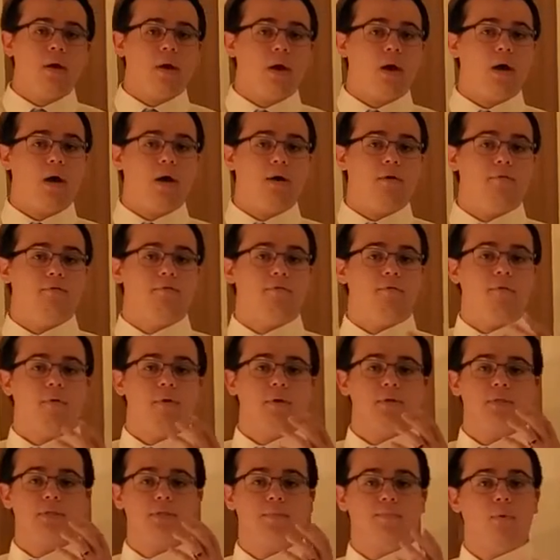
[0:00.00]
of
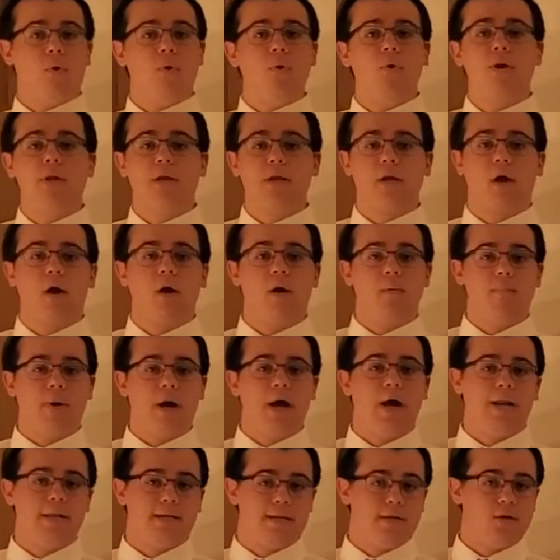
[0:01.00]
supporting our
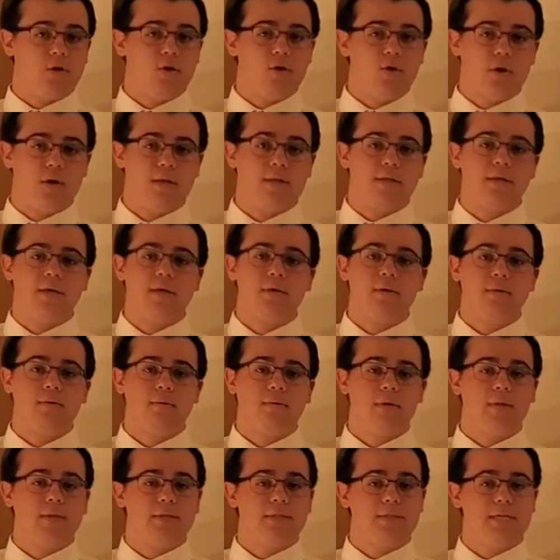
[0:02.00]
body currently
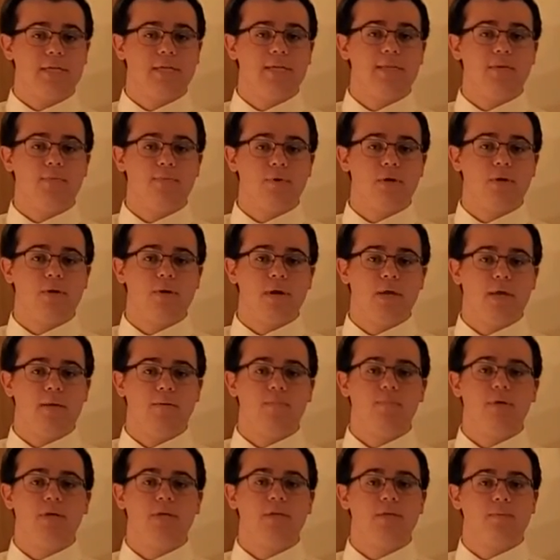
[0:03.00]
in the state that we are in
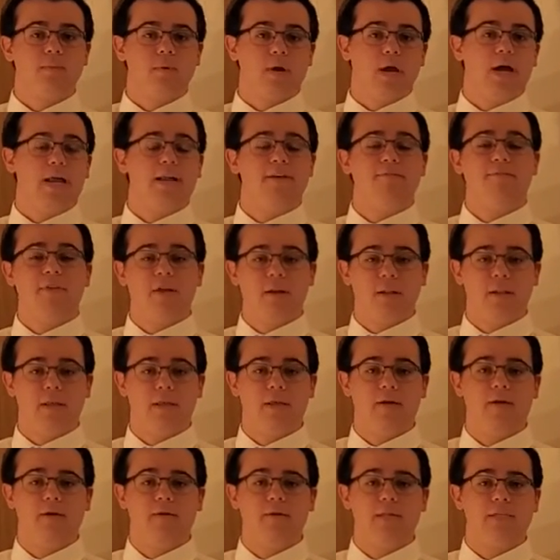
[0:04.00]
because we're on a
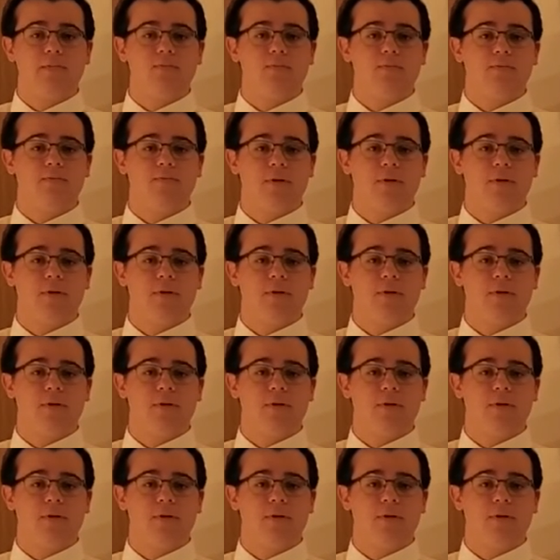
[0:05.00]
ventilator. That's what